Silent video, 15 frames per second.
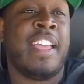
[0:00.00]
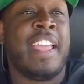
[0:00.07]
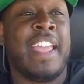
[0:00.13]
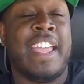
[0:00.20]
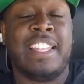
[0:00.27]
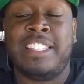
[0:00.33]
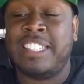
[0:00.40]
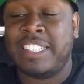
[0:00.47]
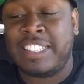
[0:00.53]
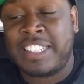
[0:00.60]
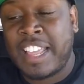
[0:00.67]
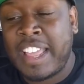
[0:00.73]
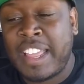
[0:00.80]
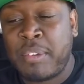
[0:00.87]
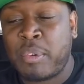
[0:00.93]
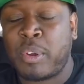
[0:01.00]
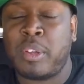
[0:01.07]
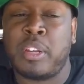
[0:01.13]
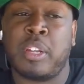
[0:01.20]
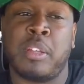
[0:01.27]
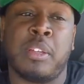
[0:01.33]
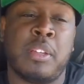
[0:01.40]
And today we're
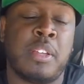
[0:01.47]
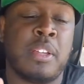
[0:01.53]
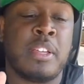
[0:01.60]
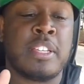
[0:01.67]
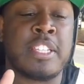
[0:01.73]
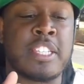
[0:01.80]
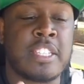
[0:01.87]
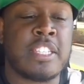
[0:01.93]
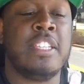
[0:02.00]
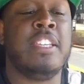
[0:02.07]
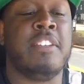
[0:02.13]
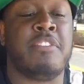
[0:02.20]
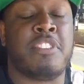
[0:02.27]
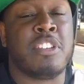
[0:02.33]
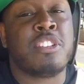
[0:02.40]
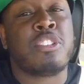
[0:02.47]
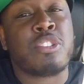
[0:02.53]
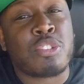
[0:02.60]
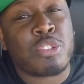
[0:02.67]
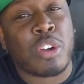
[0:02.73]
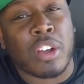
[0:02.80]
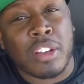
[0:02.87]
gonna see if this
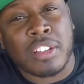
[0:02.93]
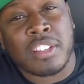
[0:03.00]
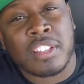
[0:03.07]
truck